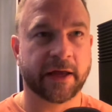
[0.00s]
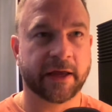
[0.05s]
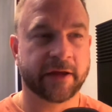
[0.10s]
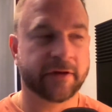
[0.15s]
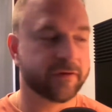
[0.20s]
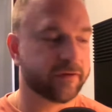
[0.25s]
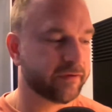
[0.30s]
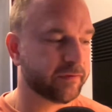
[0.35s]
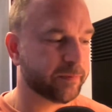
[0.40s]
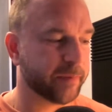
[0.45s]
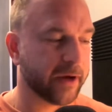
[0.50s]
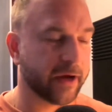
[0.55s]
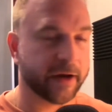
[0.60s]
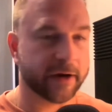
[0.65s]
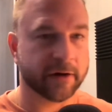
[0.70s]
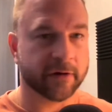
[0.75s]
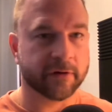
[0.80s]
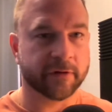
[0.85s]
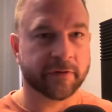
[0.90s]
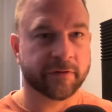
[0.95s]

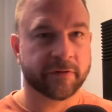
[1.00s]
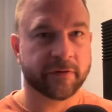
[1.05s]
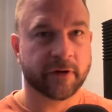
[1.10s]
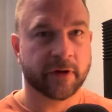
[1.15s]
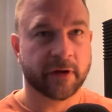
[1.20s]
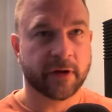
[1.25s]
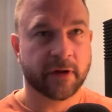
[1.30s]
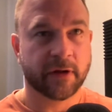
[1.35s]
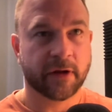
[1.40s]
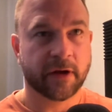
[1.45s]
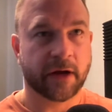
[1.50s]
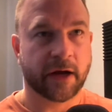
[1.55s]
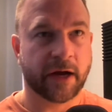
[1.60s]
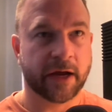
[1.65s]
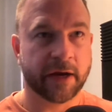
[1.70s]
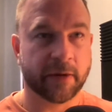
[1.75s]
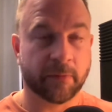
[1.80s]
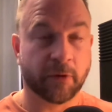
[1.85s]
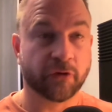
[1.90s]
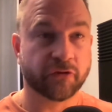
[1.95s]
inspires
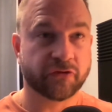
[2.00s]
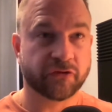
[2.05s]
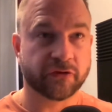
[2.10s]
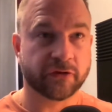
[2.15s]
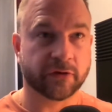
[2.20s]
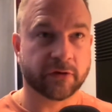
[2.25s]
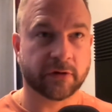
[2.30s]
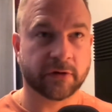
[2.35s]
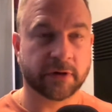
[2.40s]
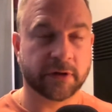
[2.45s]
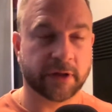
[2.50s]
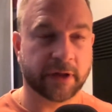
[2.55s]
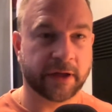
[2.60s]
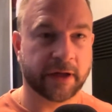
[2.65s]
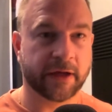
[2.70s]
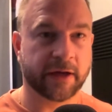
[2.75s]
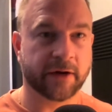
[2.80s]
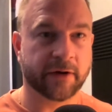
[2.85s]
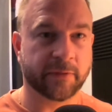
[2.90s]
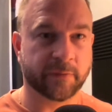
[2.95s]
an
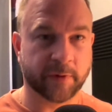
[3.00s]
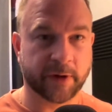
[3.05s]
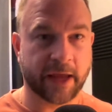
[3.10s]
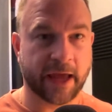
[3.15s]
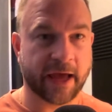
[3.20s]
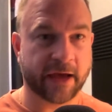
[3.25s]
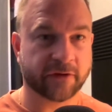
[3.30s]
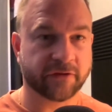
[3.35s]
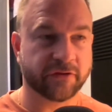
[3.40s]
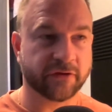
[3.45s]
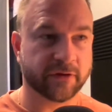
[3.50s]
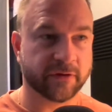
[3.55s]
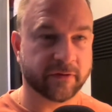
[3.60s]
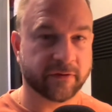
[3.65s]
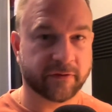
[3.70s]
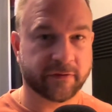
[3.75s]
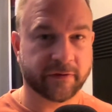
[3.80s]
emotional reaction.